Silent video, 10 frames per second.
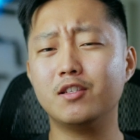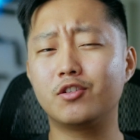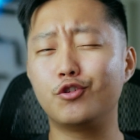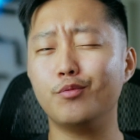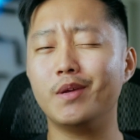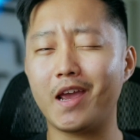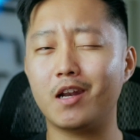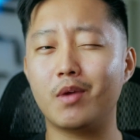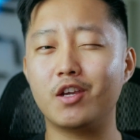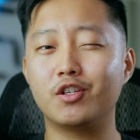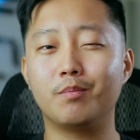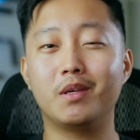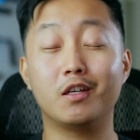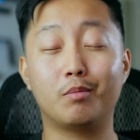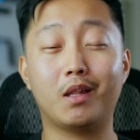stupid animation
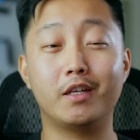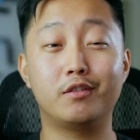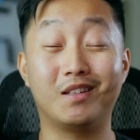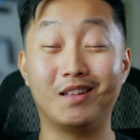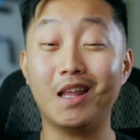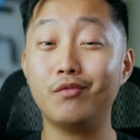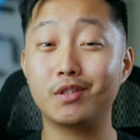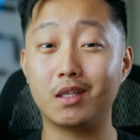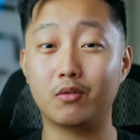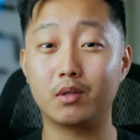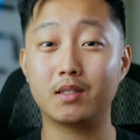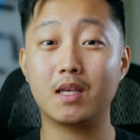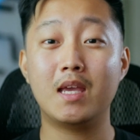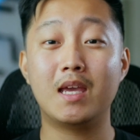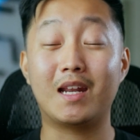being applied to the level sequence
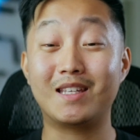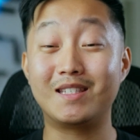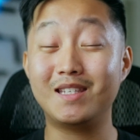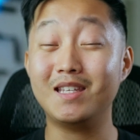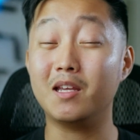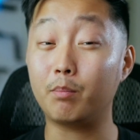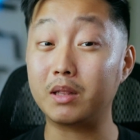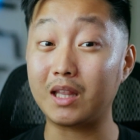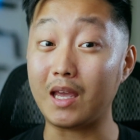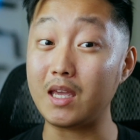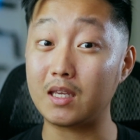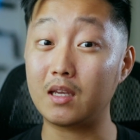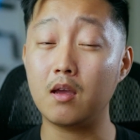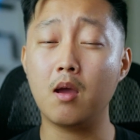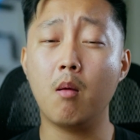and I can see it
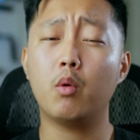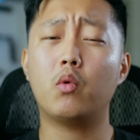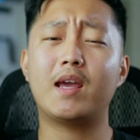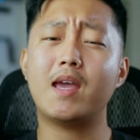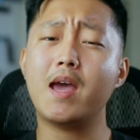playing, but when I